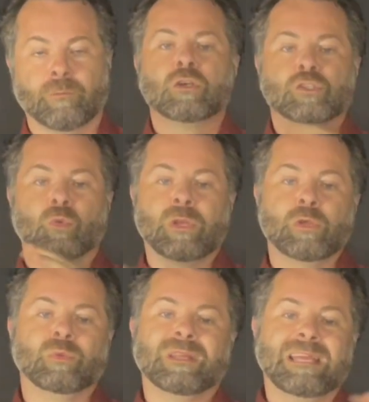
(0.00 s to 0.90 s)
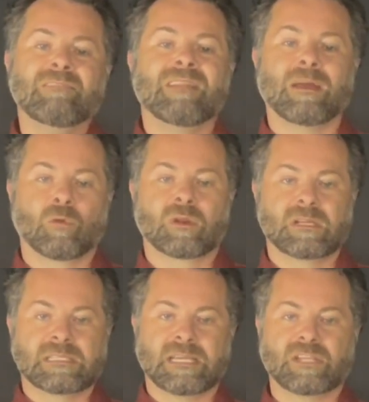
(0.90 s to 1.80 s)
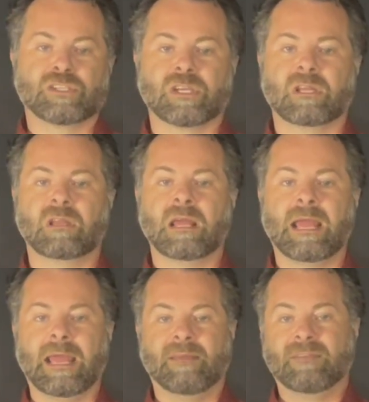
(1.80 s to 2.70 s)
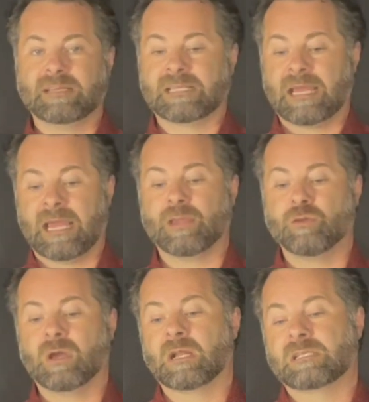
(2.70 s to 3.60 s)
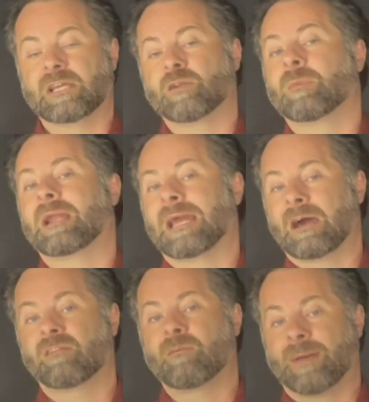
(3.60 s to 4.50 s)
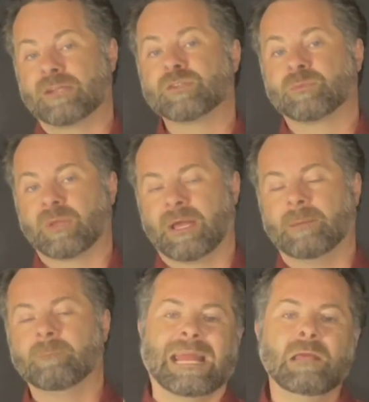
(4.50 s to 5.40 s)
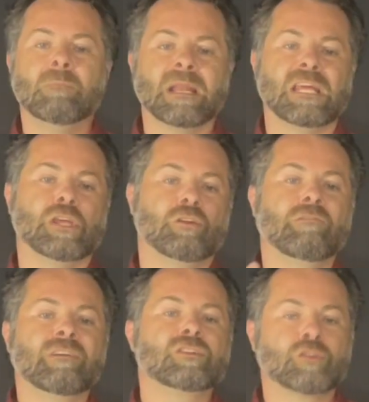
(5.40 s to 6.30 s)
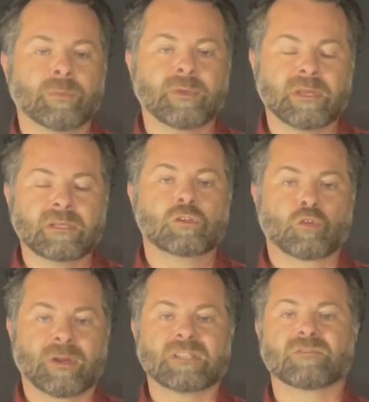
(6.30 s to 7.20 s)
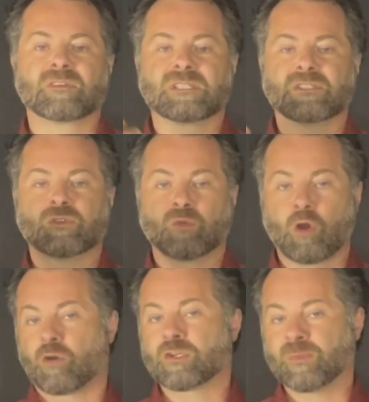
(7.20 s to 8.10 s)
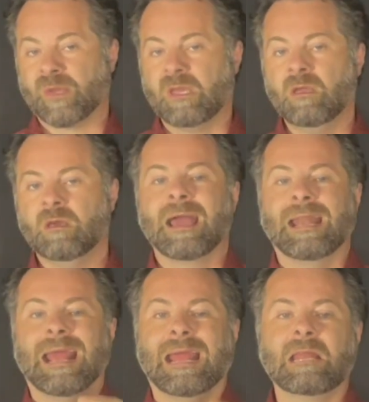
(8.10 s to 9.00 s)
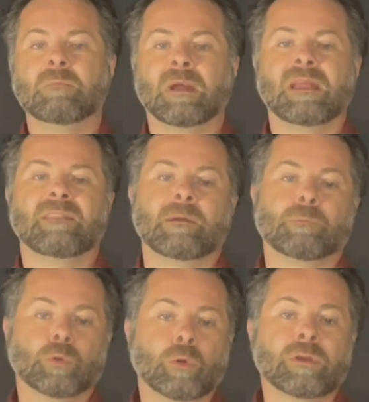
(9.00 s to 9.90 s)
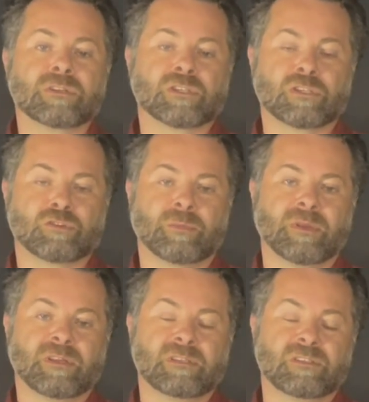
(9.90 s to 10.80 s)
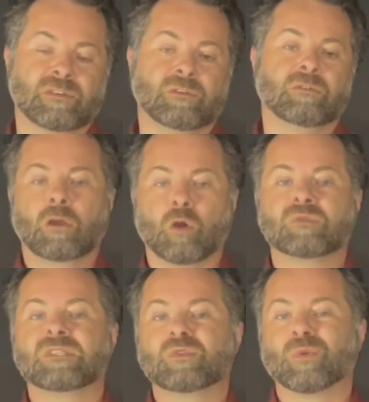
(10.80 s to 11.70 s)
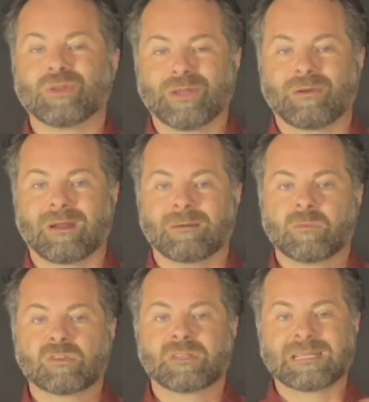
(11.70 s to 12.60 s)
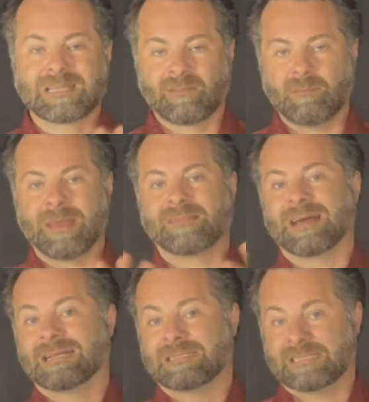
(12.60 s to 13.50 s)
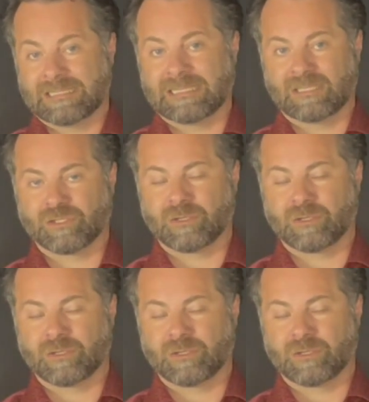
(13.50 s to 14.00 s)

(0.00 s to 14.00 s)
So when you leave that organization and they say, hey, you got to take your money out of the pension plan, any money you've contributed transfers into an RSP, and any money the employer has contributed to goes into a LIRA. So that's how they make that distinction.